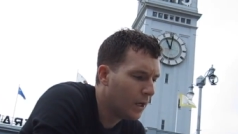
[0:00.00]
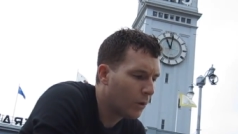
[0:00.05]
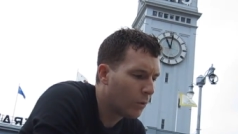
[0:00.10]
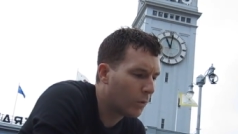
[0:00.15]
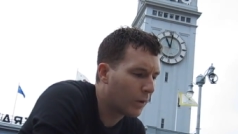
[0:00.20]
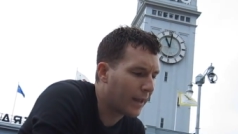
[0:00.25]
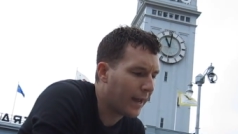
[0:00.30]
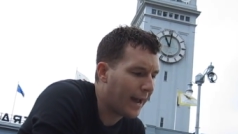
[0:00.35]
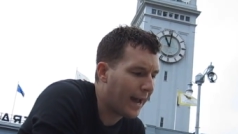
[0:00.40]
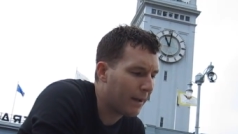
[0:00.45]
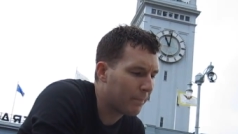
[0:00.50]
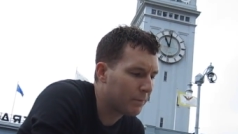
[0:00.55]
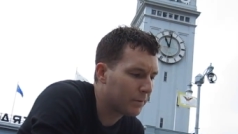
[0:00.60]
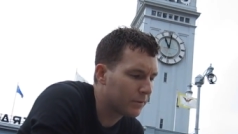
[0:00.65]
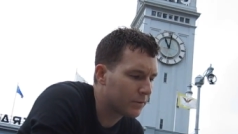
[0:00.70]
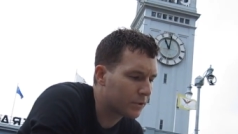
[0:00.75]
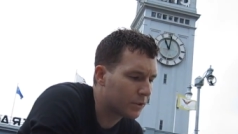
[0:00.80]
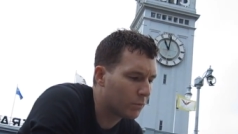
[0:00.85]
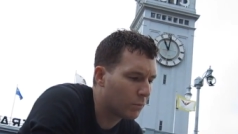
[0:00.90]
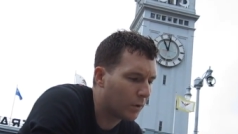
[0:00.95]
What
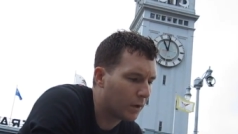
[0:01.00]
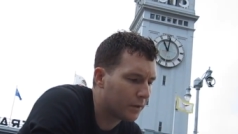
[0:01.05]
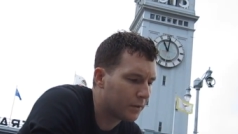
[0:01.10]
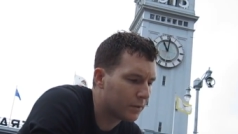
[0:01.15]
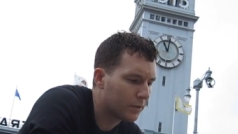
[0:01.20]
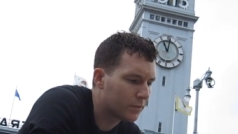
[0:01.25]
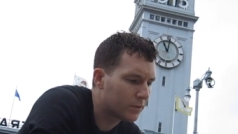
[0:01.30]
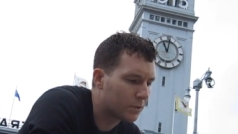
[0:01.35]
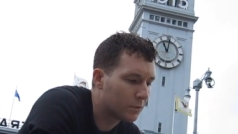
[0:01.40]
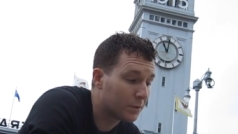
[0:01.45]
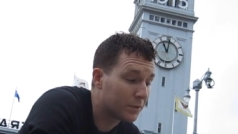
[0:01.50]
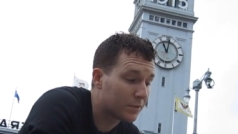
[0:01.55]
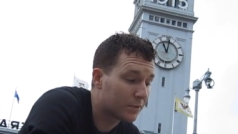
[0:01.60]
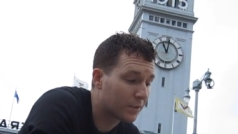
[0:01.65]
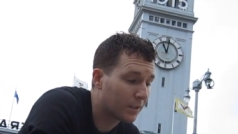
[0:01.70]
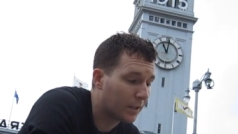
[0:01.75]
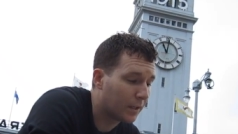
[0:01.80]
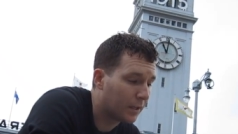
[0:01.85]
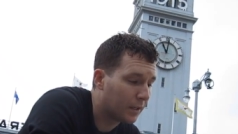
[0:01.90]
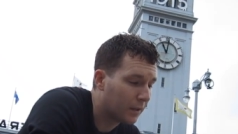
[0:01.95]
happens, she wonders, to a
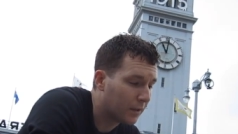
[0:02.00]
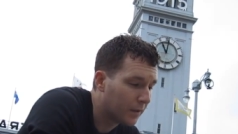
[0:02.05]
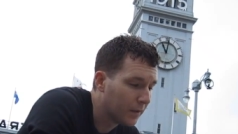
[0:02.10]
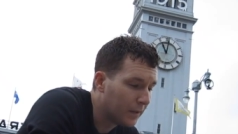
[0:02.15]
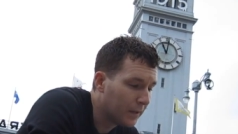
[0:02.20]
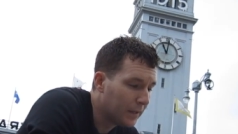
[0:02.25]
city,